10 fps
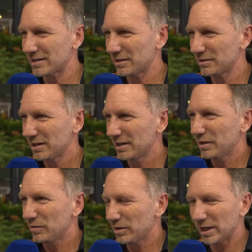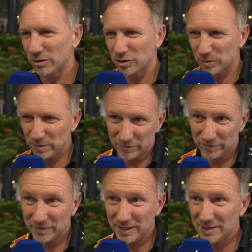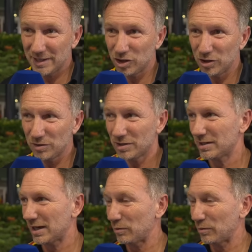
So we'll get on top of these issues,